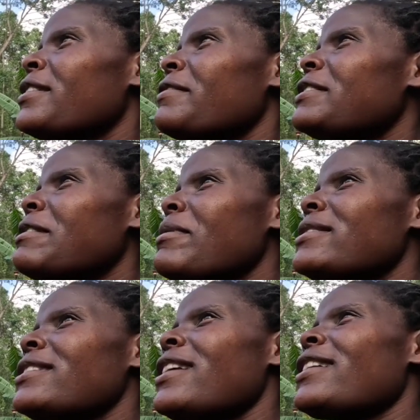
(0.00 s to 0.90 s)
Every time
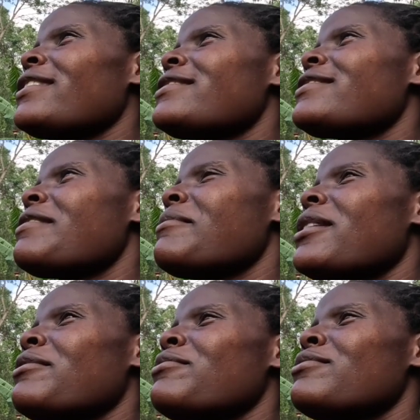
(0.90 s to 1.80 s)
I say like it is
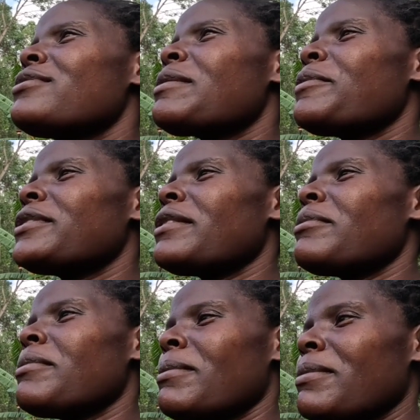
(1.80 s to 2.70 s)
someone who supported
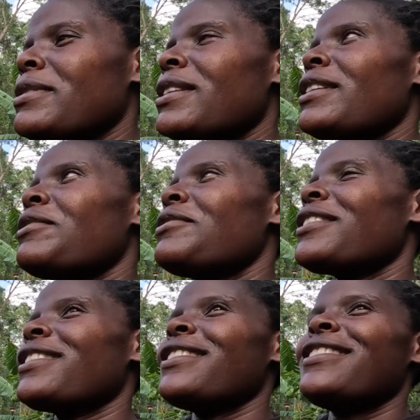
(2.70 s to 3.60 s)
me, my mom is like,
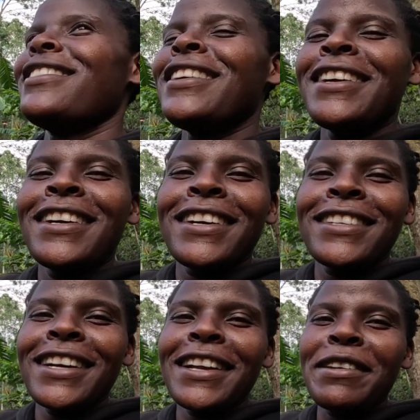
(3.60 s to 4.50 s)
okay,
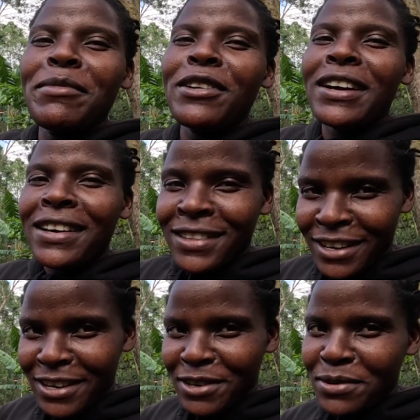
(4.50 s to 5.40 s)
tell him or her
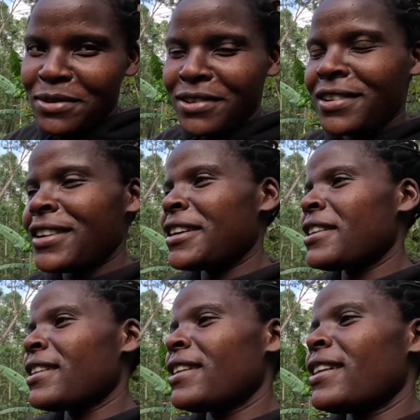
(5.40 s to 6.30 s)
thank you.
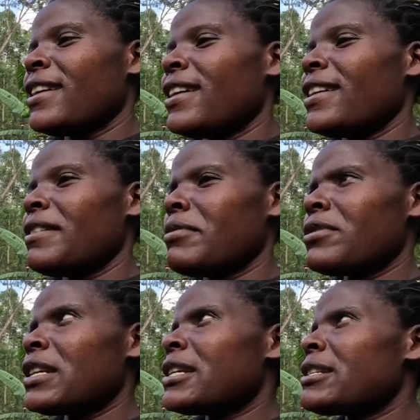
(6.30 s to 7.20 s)
Yeah,
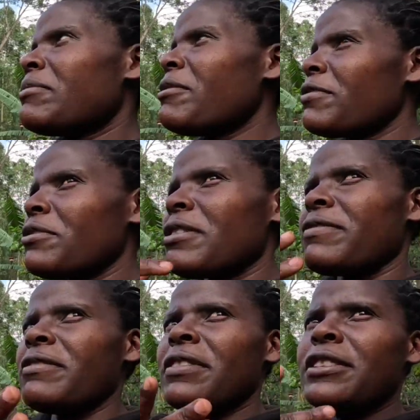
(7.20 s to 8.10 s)
because some of you, you
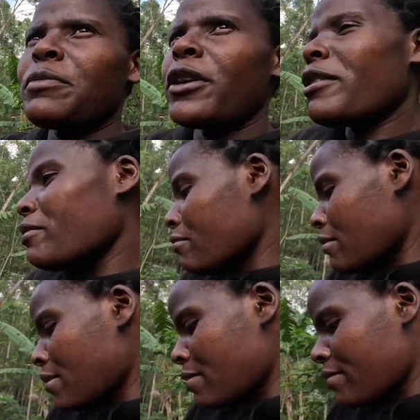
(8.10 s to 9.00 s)
have even spoken with
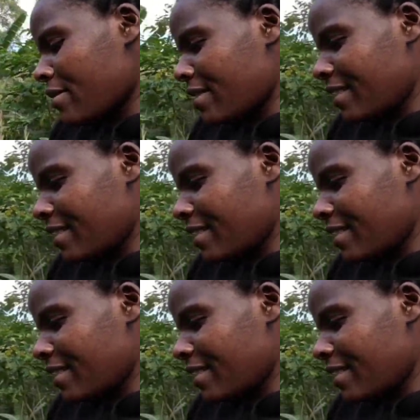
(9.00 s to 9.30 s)
my mom.